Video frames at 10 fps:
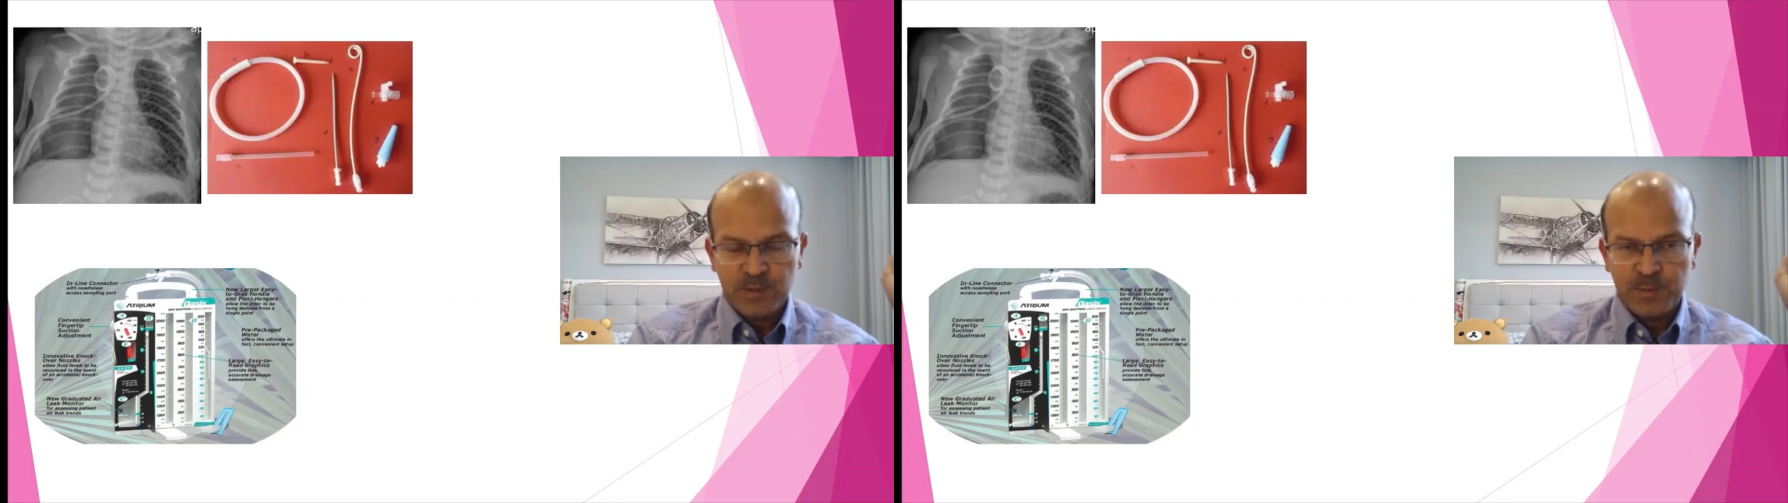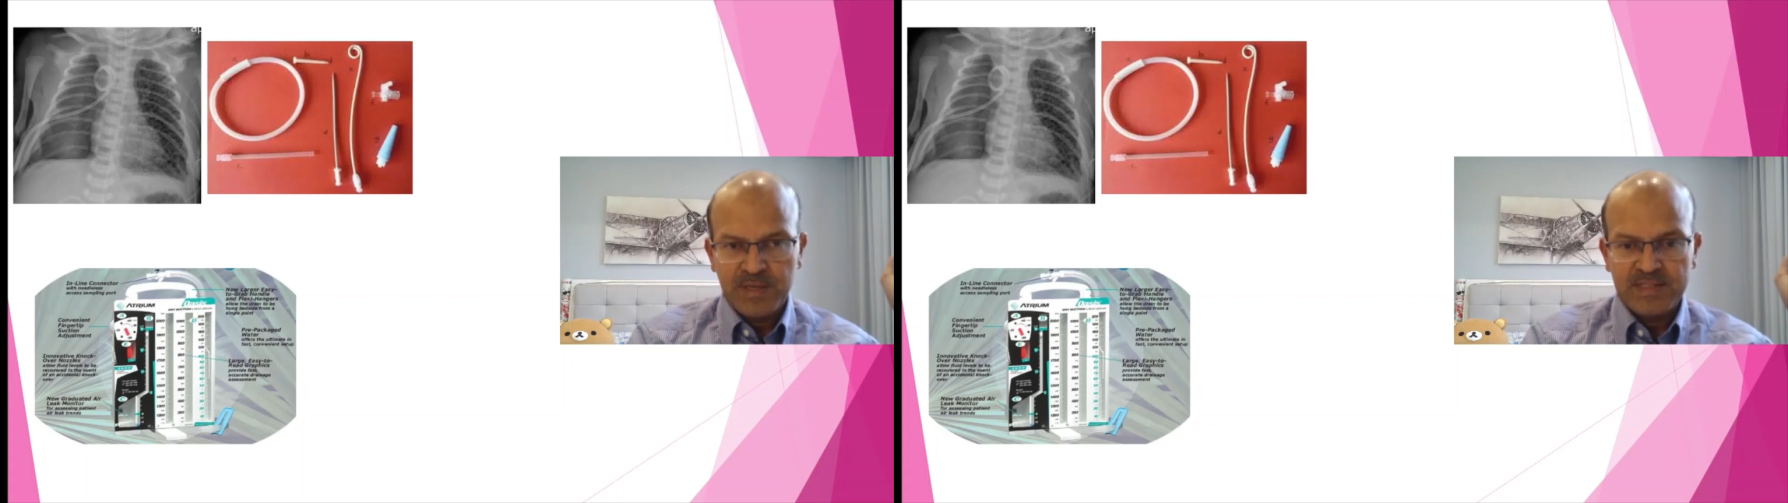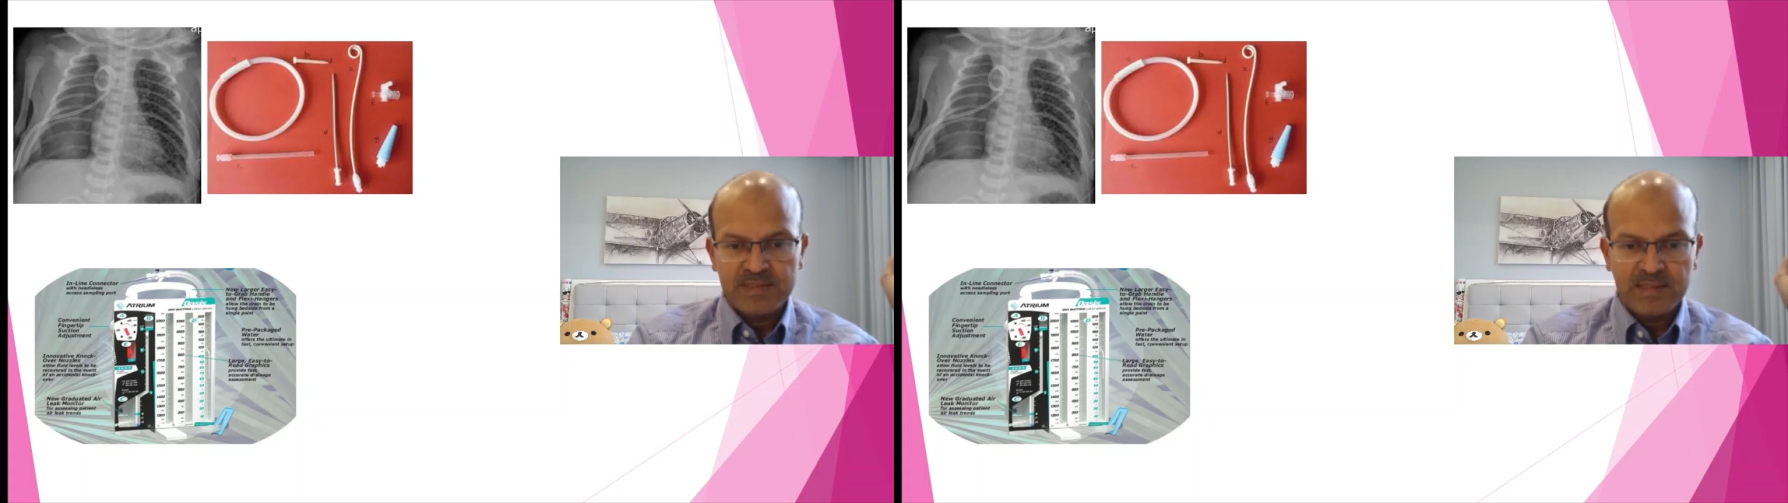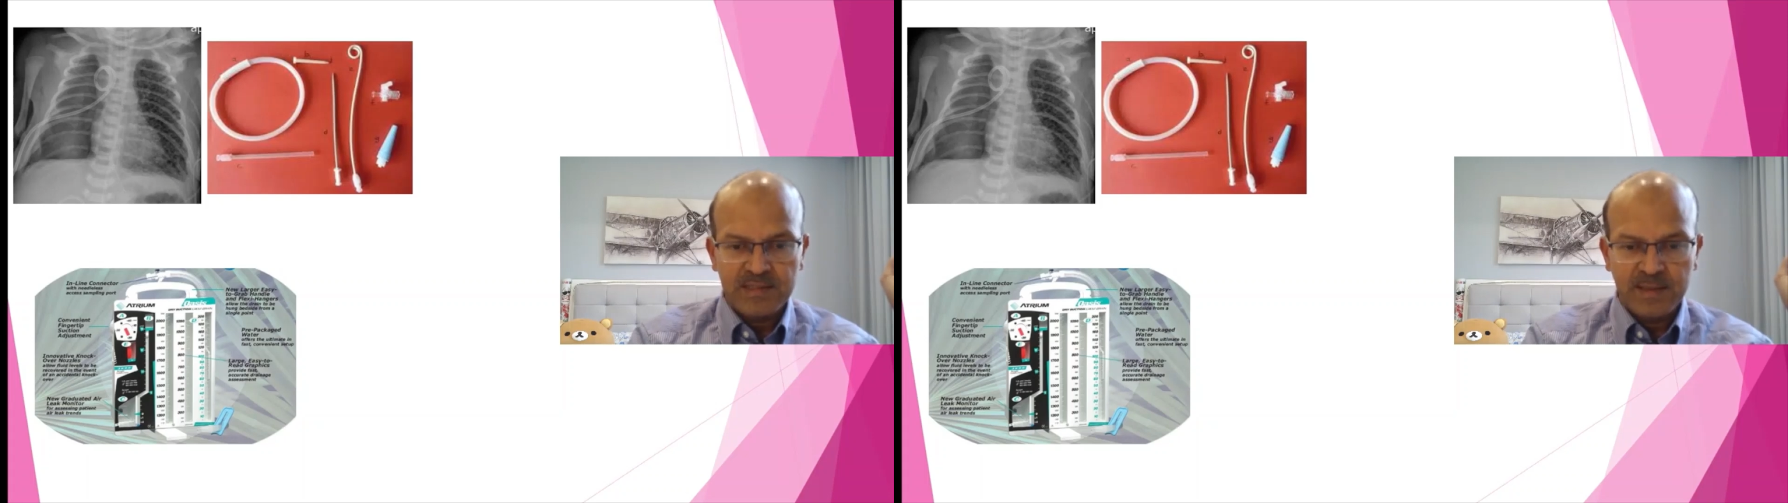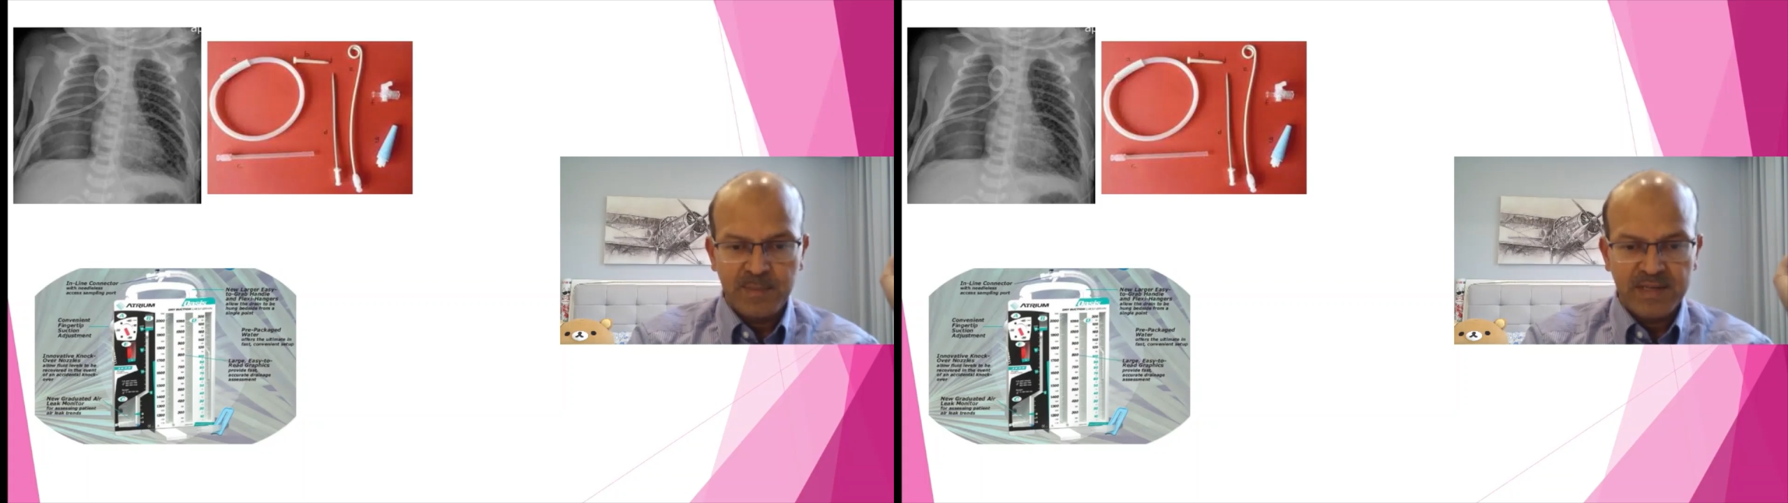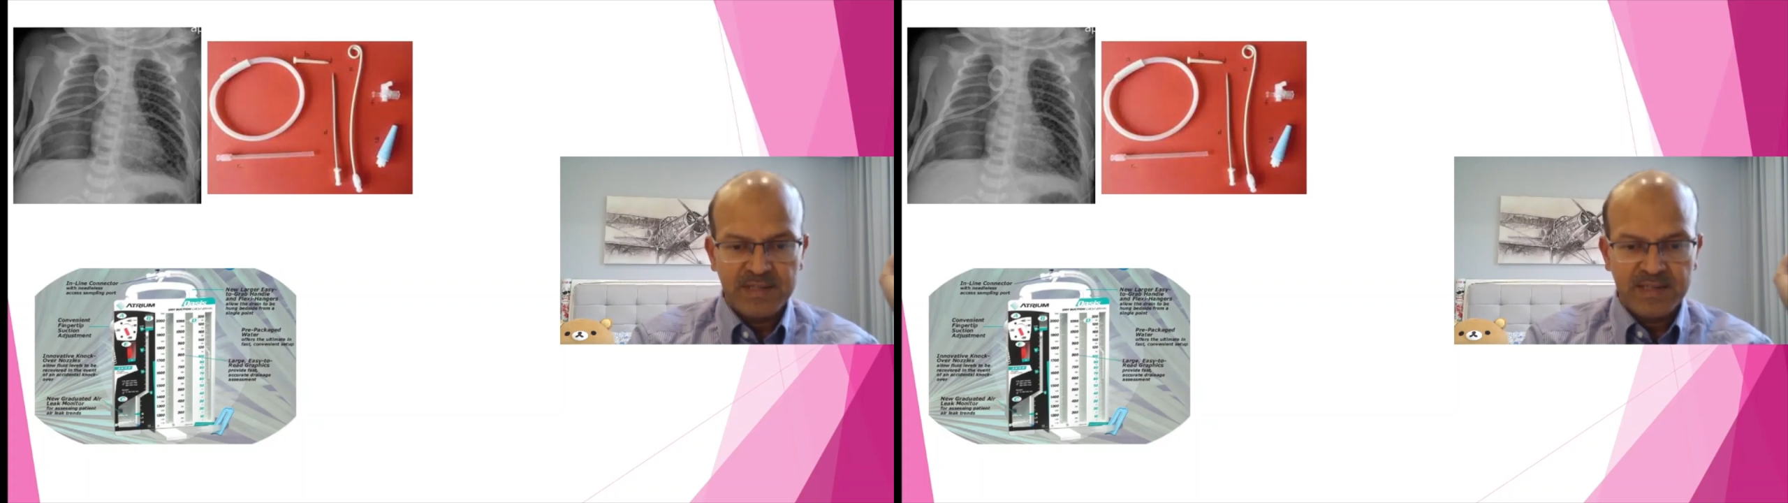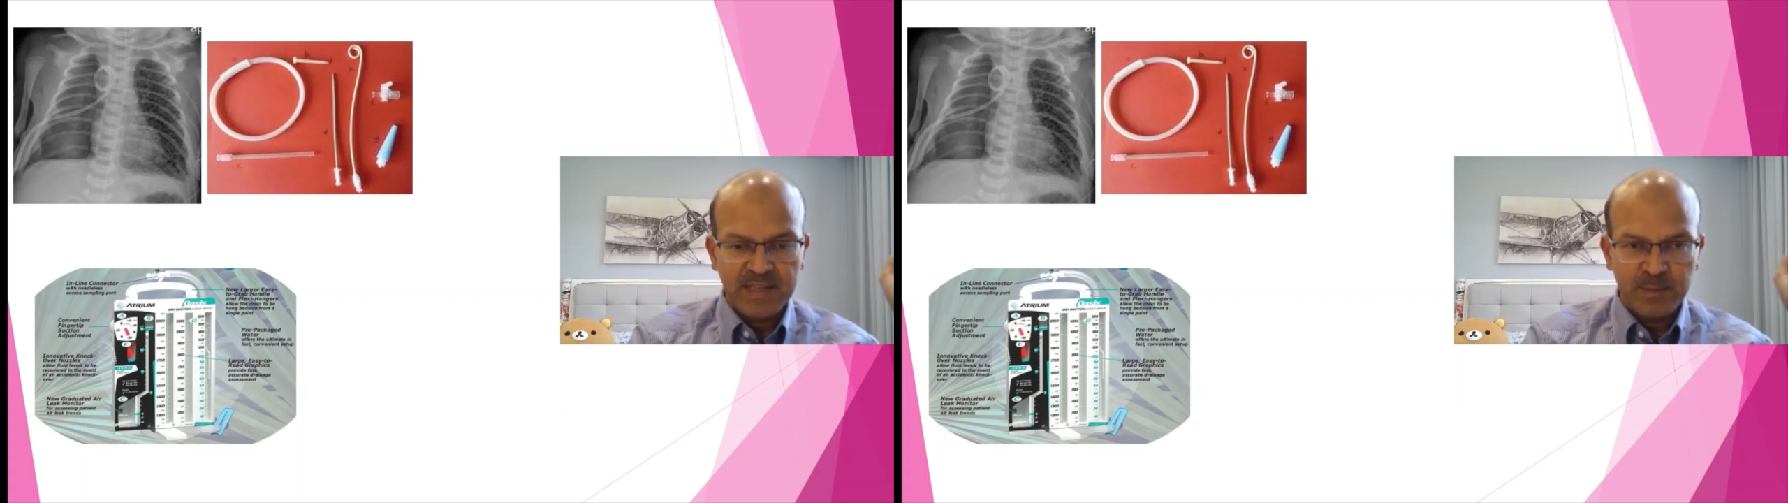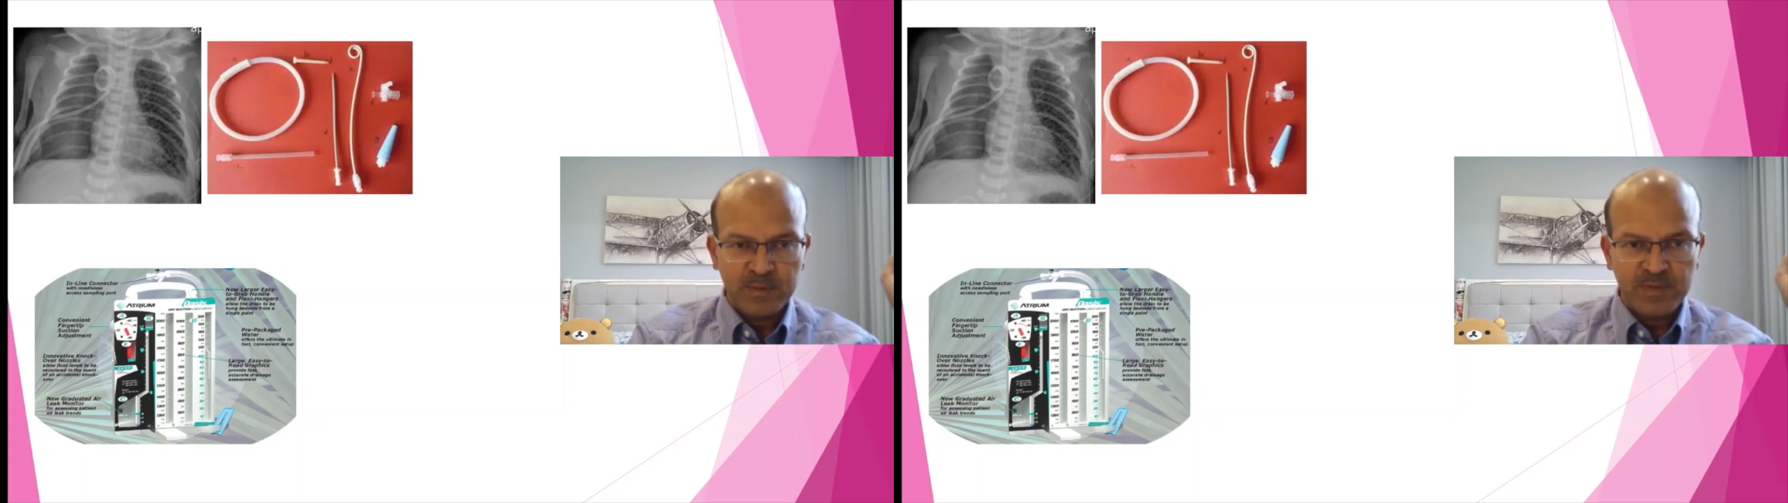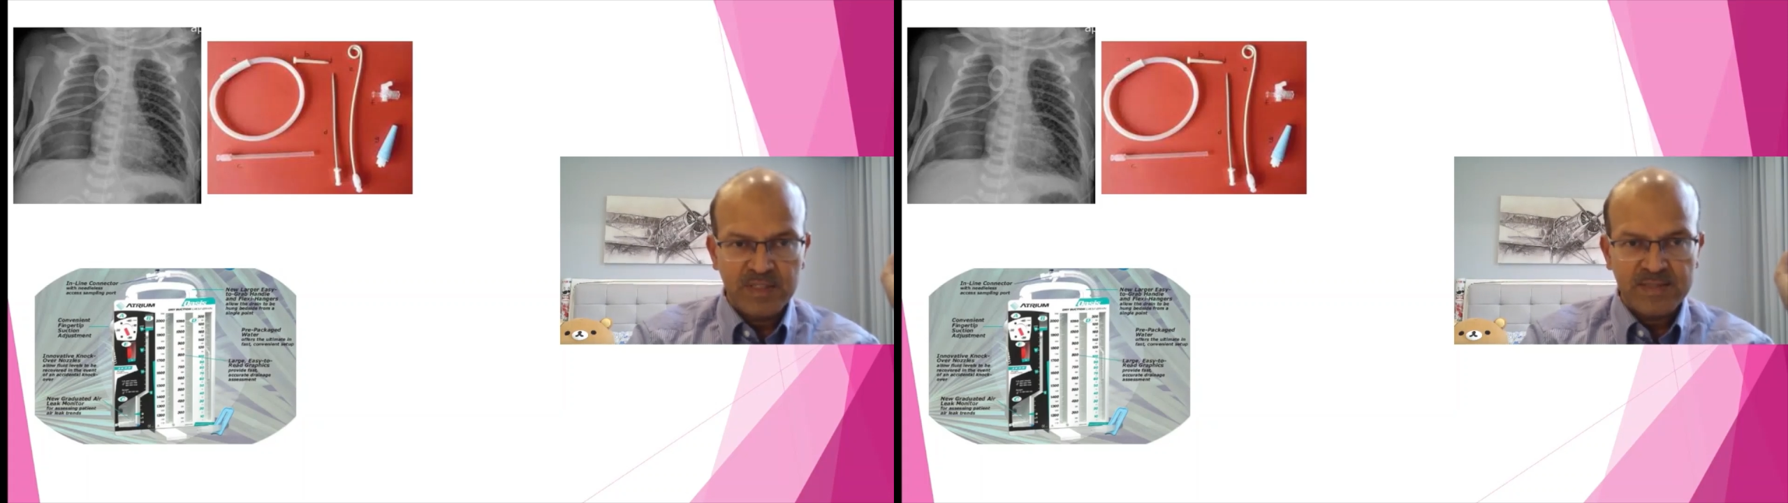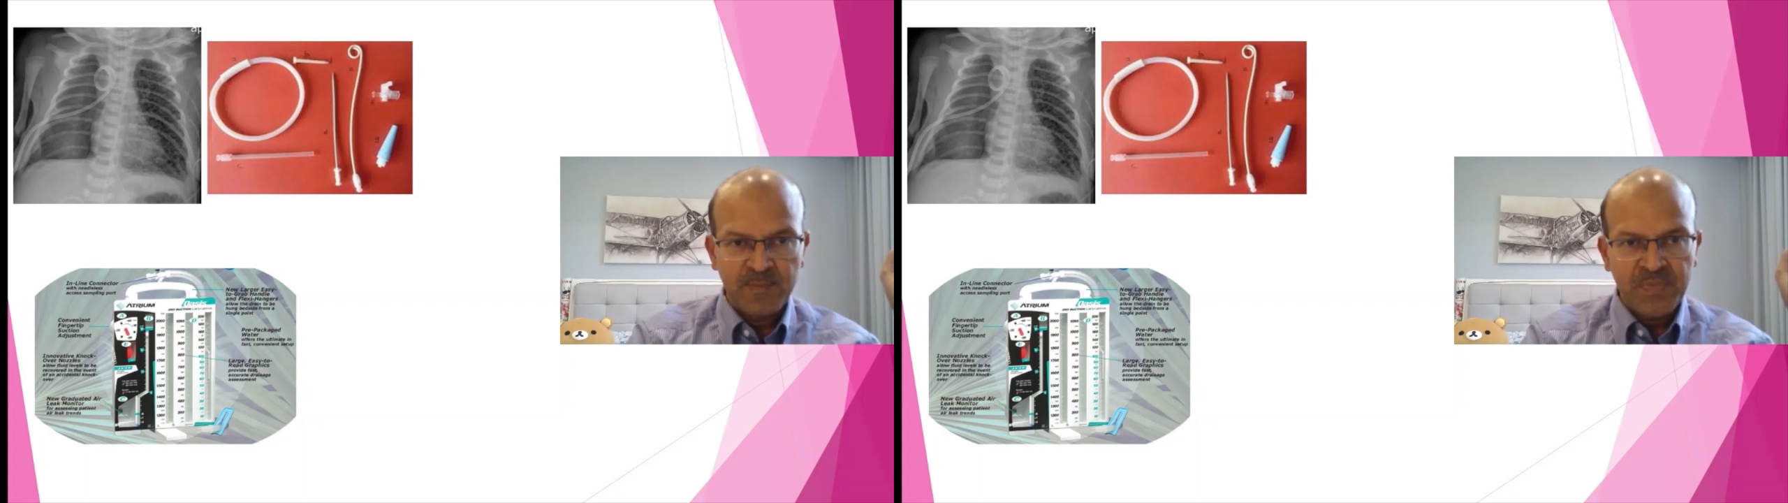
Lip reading: So please remind the team of this.